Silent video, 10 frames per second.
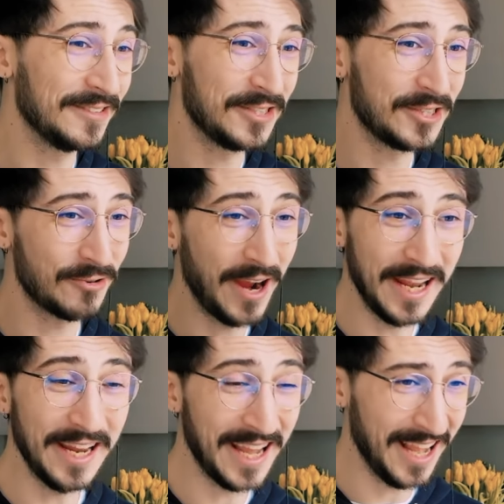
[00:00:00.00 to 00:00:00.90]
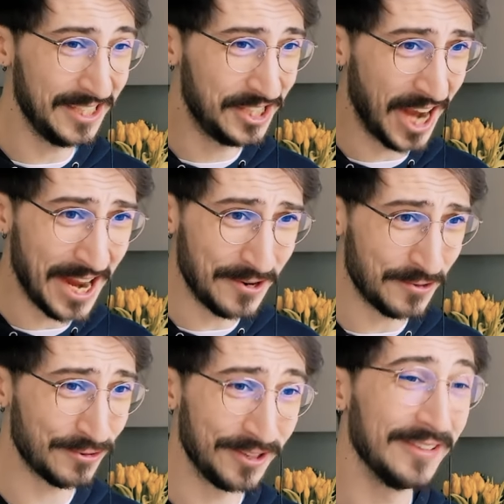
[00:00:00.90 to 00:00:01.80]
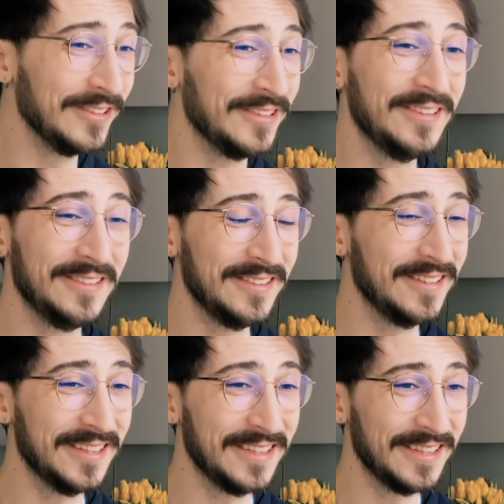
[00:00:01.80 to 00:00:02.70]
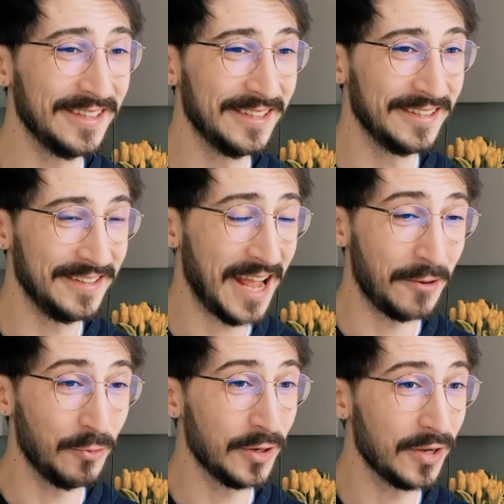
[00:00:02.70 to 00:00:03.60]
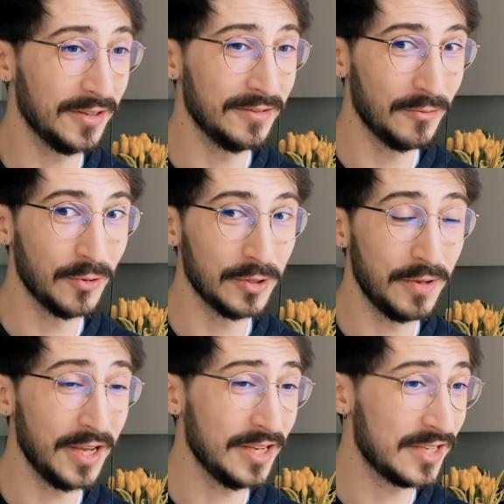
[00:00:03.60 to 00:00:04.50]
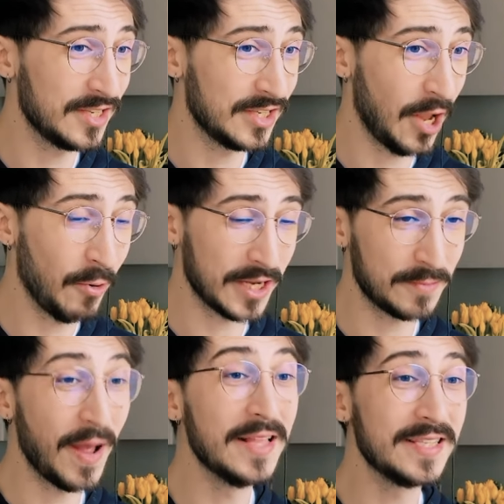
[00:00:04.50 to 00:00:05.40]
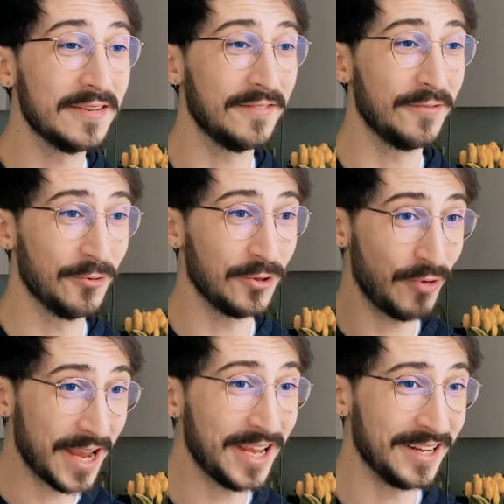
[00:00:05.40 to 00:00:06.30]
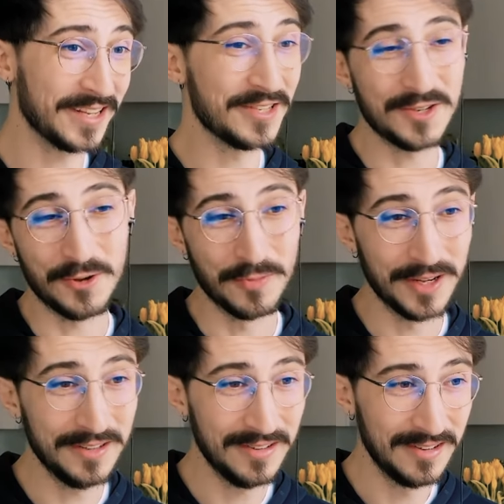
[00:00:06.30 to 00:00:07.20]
training a general uh, network would be so expensive for the regular consumer